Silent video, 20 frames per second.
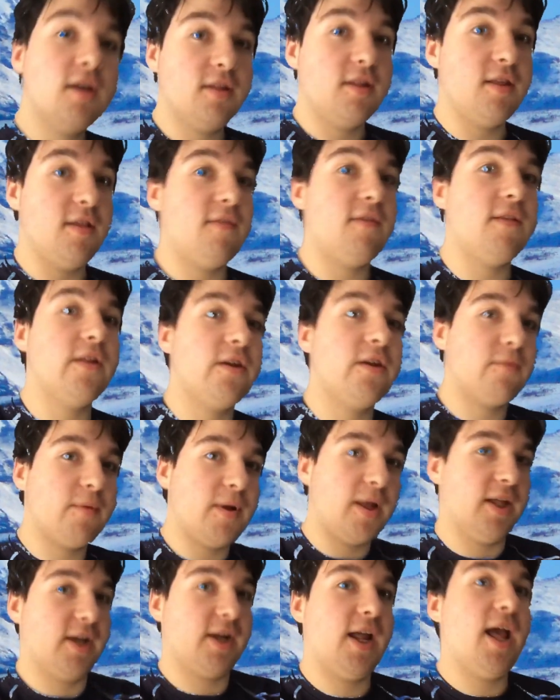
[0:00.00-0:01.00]
the
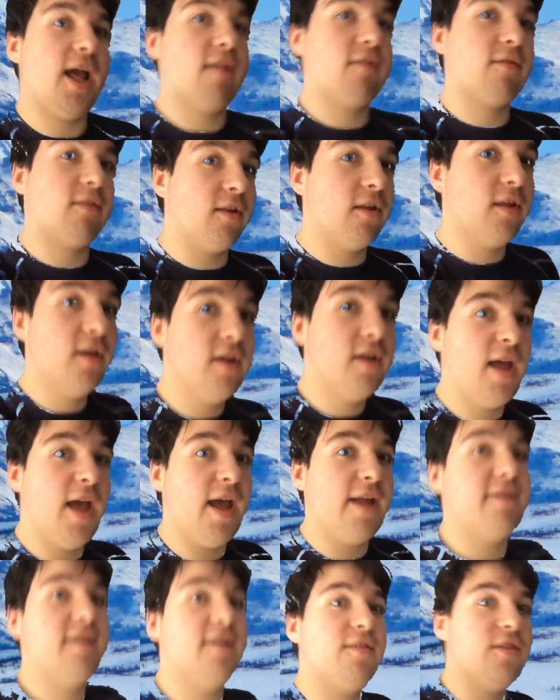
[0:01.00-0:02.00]
Cinderella Castle
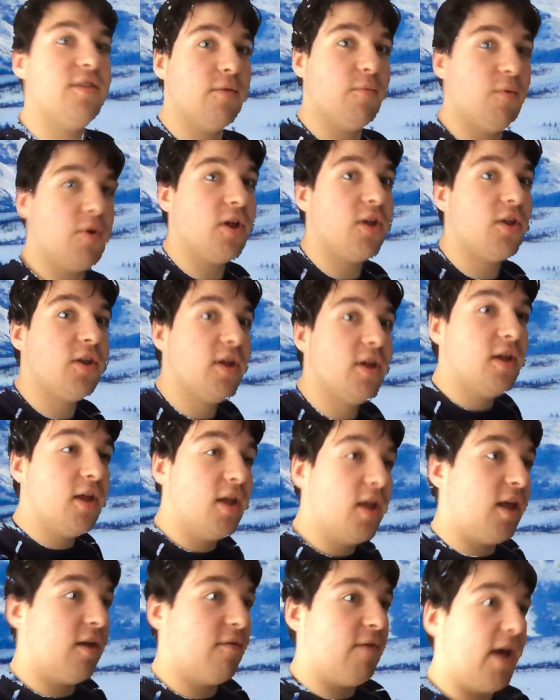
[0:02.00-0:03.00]
at Disney World.
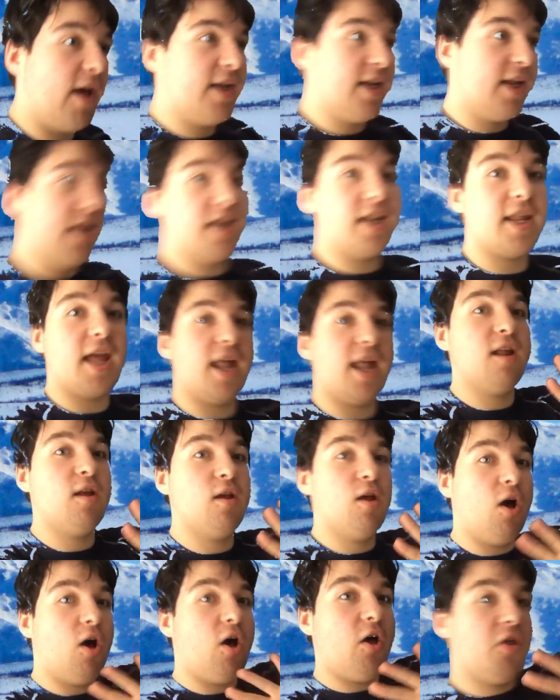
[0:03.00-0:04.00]
If I can get
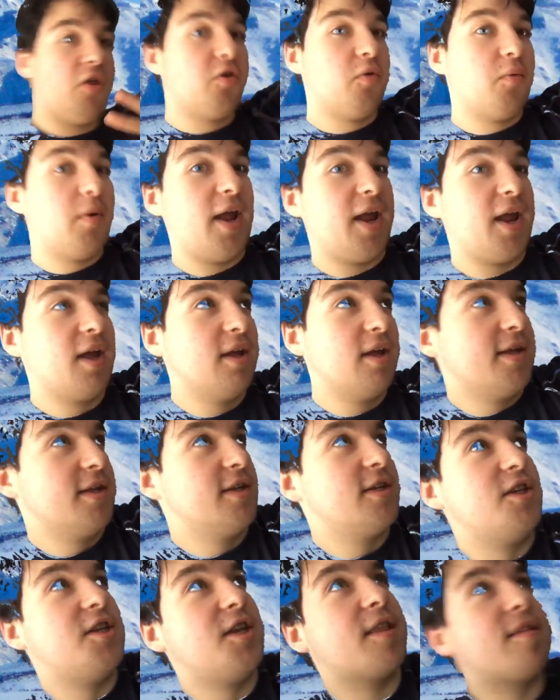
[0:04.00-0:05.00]
all the way
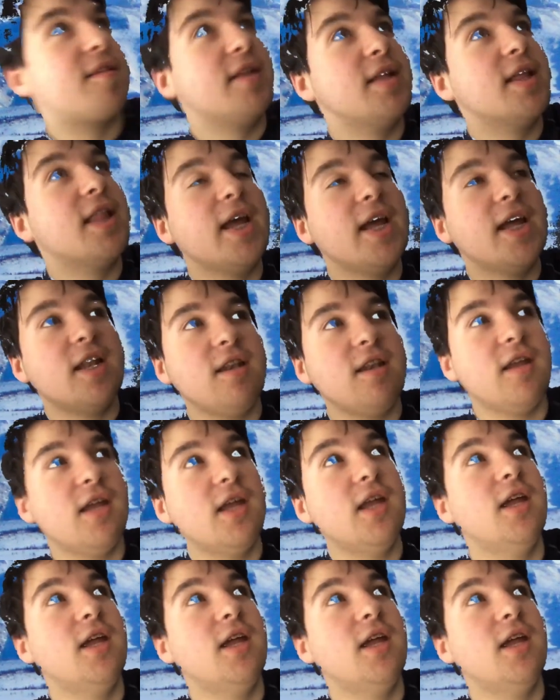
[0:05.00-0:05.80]
to Disneyland,